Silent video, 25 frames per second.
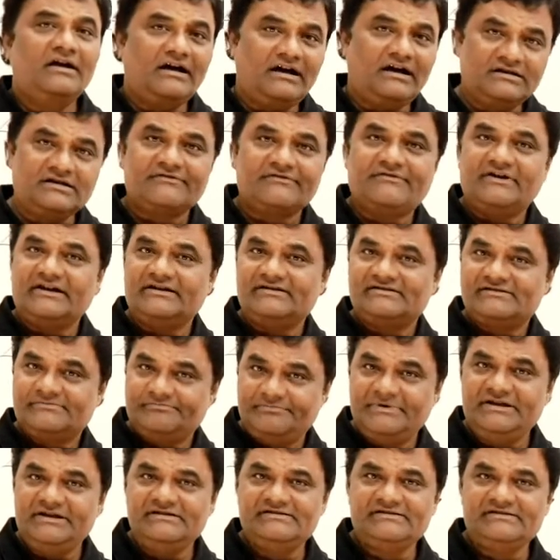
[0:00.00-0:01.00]
Otherwise
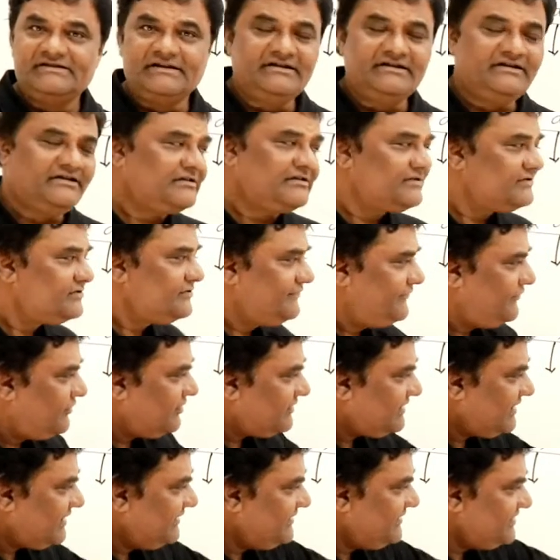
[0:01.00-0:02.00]
B is greater. So
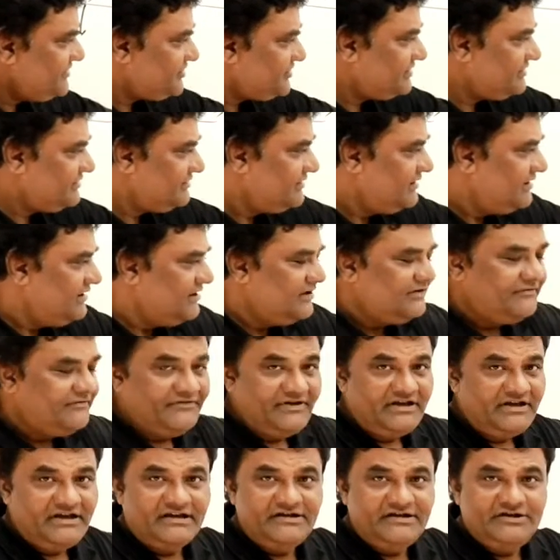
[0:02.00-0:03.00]
for condition
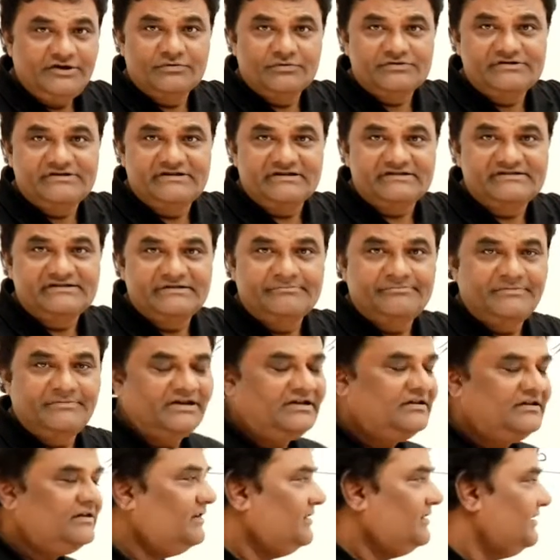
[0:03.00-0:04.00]
we can use the
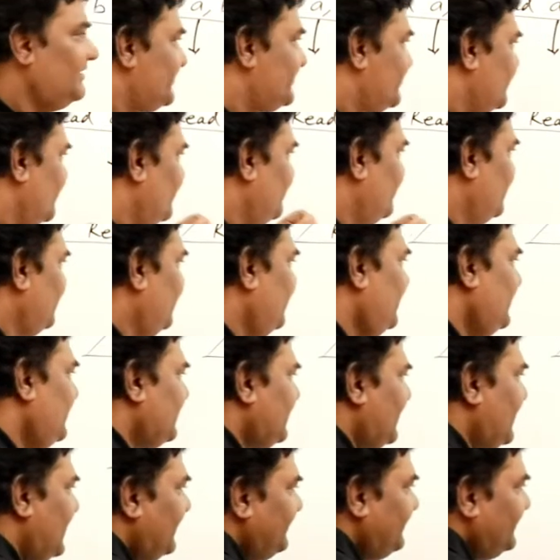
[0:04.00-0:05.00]
symbol. So
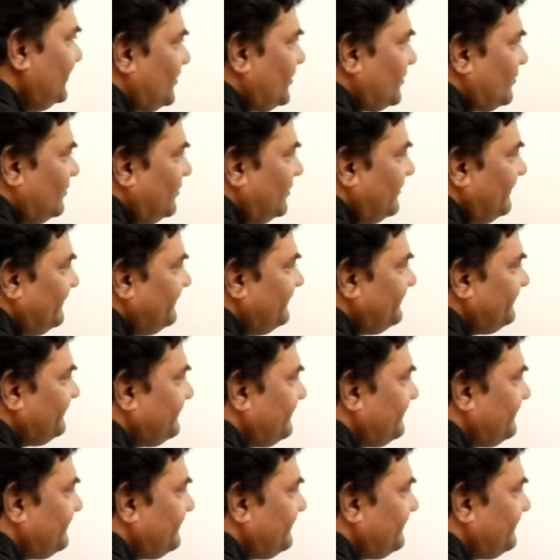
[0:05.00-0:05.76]
here I will draw